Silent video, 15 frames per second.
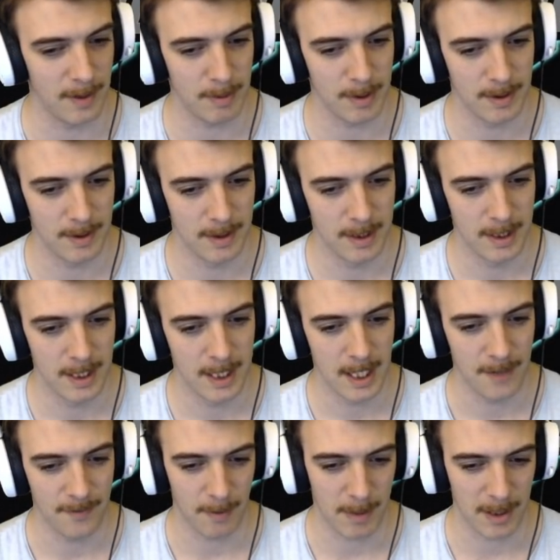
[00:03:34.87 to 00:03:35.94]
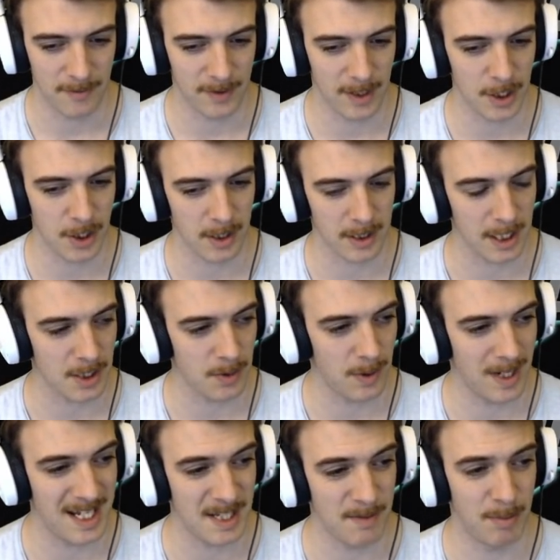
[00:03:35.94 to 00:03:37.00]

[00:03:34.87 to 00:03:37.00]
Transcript: If I made a flush, I'd get twice,